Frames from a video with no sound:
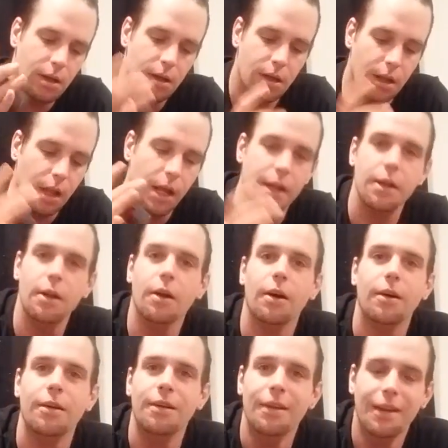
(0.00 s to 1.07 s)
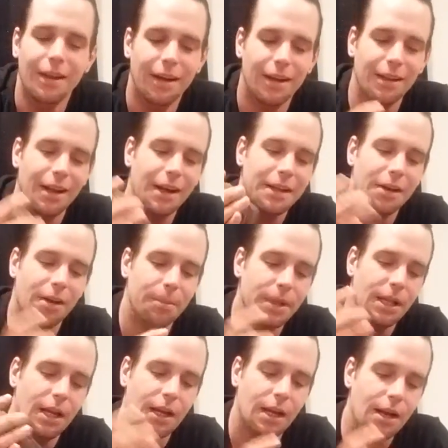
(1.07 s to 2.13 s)
a lot of y'all, a lot of y'all be
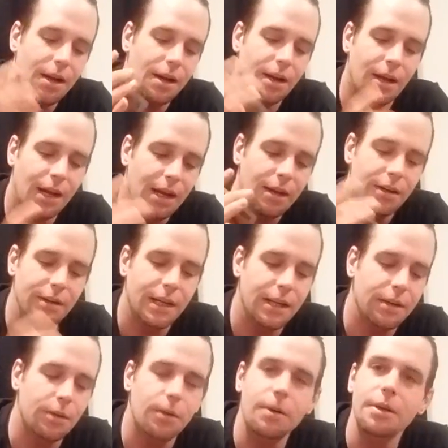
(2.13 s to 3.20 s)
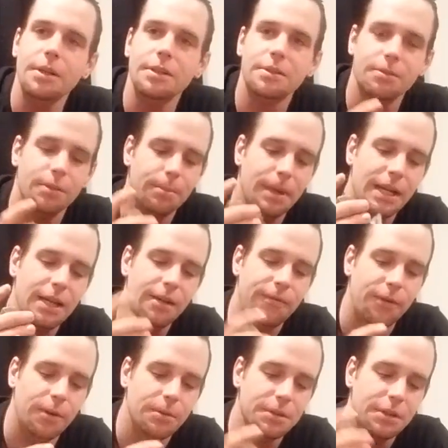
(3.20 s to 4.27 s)
like, ah, oh, I heard that noise with my
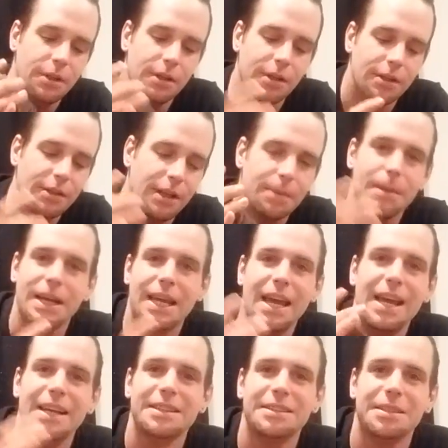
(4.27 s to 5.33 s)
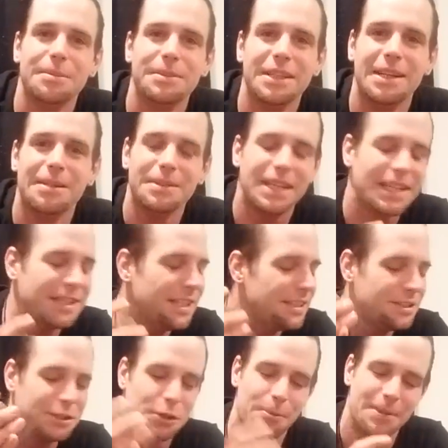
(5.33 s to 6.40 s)
headphones on, like my cats sometimes. I get
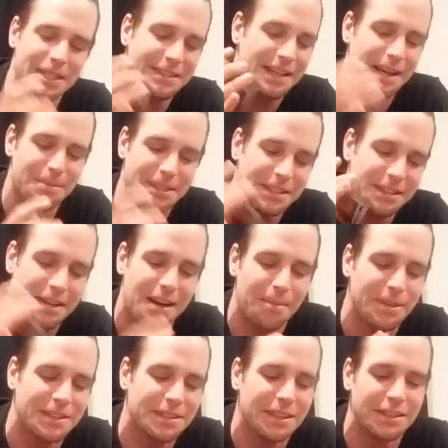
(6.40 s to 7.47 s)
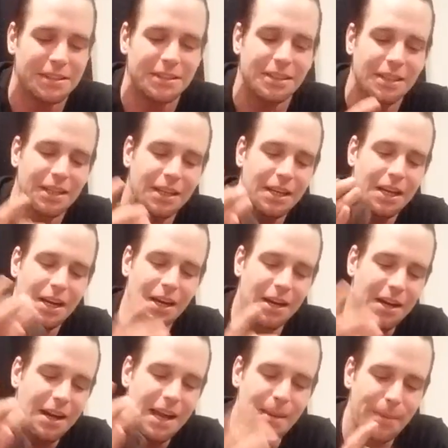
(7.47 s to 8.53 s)
that so many times in the comments section. Oh,
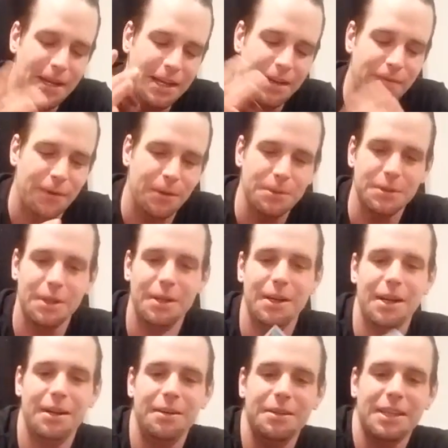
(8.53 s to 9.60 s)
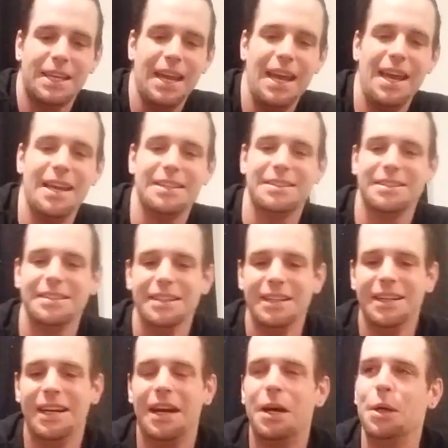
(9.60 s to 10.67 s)
I had my headphones on and I heard the cats.
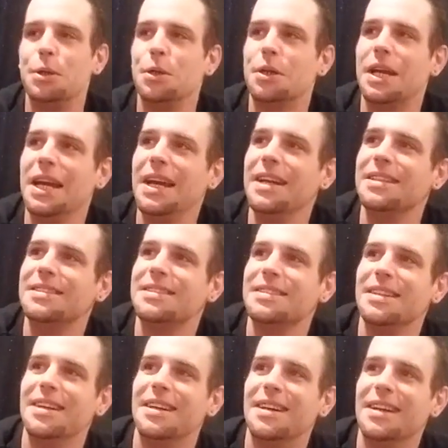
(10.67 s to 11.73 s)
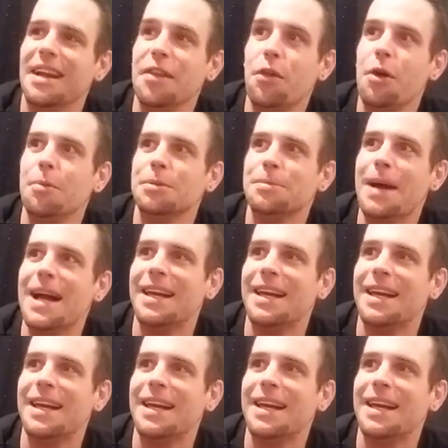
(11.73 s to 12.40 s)
I heard your cats, uh, and I thought it was my